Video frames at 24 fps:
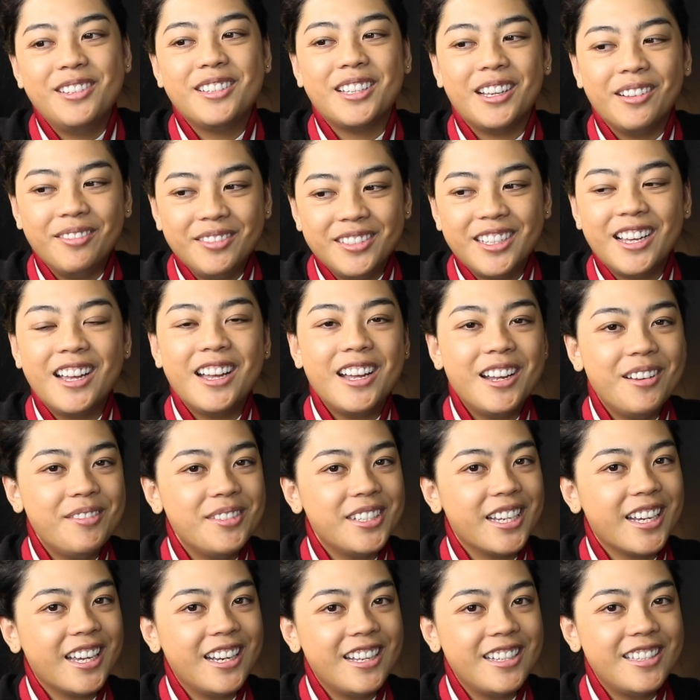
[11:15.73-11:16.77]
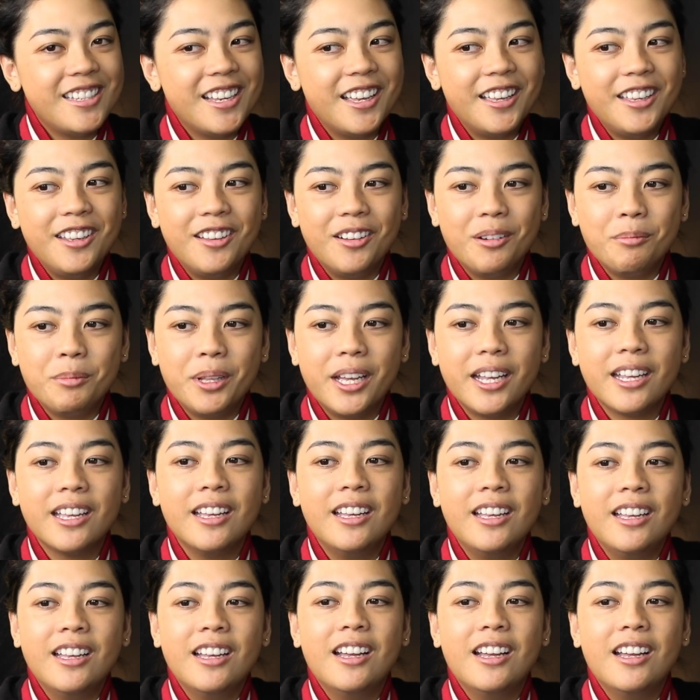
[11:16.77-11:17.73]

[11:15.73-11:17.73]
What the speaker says: sometimes, I got to tell you, I'm like,